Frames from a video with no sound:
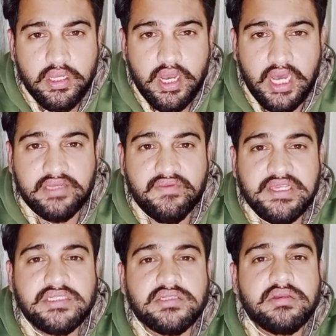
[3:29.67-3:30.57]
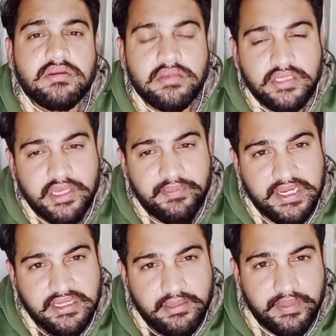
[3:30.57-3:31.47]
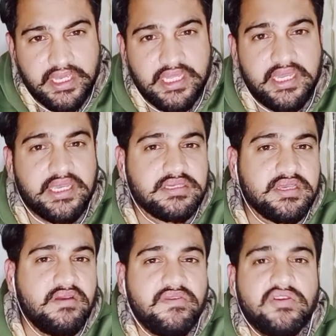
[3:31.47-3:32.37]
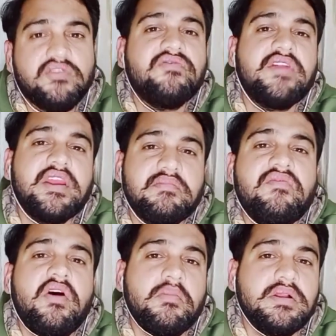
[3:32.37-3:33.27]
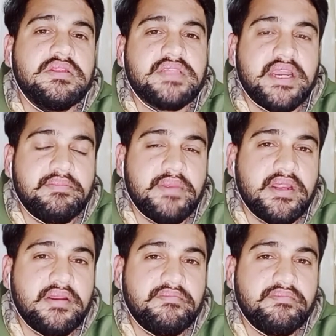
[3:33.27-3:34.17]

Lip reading: otherwise keep it in the beginning itself to frame a formal statement.